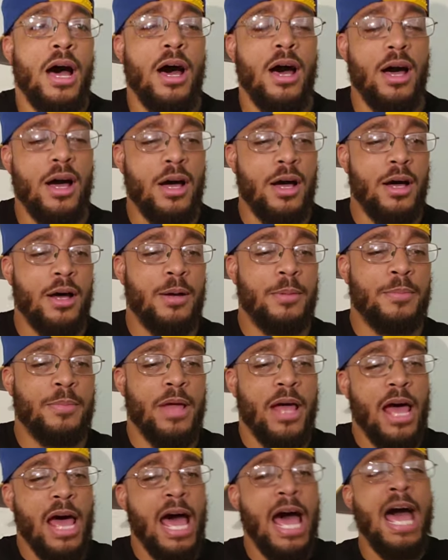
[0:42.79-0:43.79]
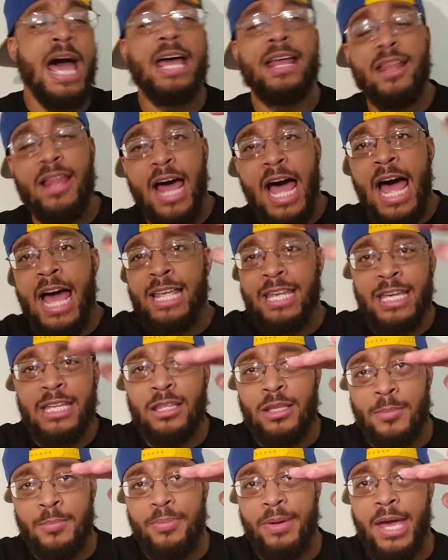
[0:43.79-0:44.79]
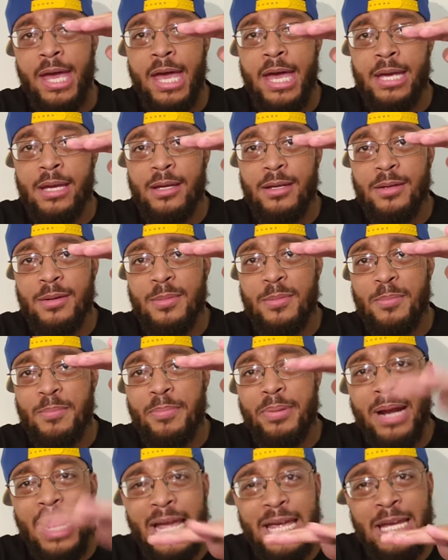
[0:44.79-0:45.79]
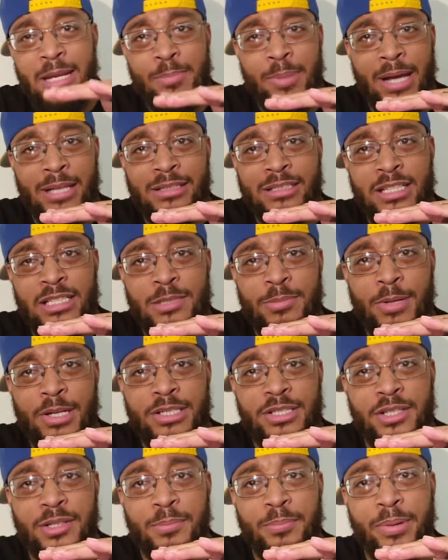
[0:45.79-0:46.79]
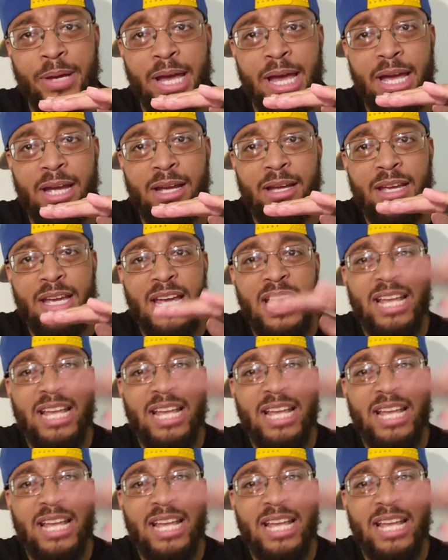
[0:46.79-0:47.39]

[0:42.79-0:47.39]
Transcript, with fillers: Um, I I get the bag, but I eat about this much of the bag.